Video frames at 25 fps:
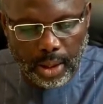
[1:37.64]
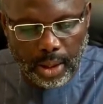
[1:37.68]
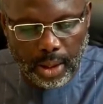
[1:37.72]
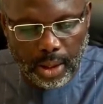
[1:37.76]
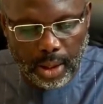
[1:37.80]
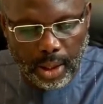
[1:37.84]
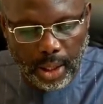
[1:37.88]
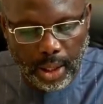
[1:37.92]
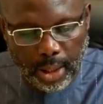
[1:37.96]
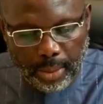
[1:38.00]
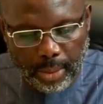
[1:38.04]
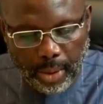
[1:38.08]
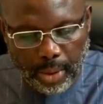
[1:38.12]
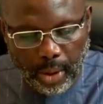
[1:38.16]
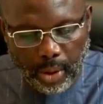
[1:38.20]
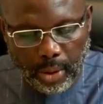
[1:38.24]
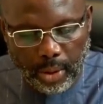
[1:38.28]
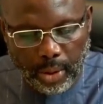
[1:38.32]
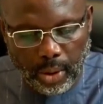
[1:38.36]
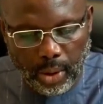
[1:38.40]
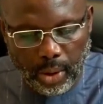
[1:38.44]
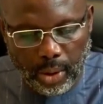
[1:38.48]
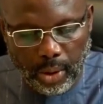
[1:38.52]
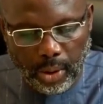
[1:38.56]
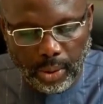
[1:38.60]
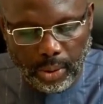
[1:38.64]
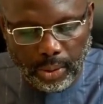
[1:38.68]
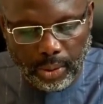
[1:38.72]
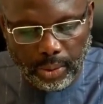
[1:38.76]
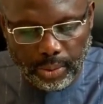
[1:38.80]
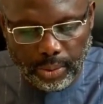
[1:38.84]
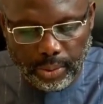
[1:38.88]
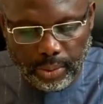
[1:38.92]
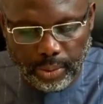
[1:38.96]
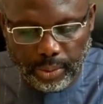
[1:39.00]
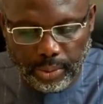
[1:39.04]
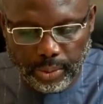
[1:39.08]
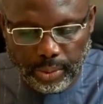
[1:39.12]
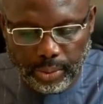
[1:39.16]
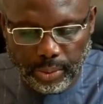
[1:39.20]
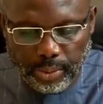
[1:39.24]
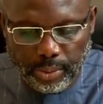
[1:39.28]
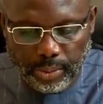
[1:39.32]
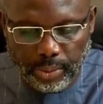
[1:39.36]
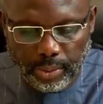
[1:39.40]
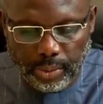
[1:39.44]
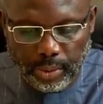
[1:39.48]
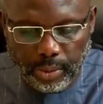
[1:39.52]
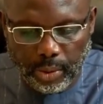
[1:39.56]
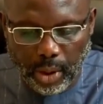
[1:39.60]
I am honored
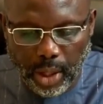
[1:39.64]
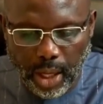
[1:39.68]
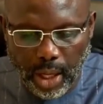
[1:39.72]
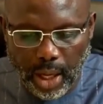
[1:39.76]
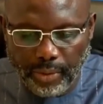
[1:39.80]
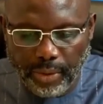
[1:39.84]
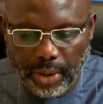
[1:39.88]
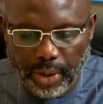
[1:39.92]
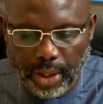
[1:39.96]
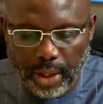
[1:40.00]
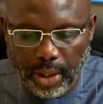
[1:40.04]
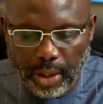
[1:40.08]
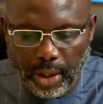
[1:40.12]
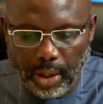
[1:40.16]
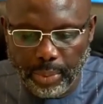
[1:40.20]
to have the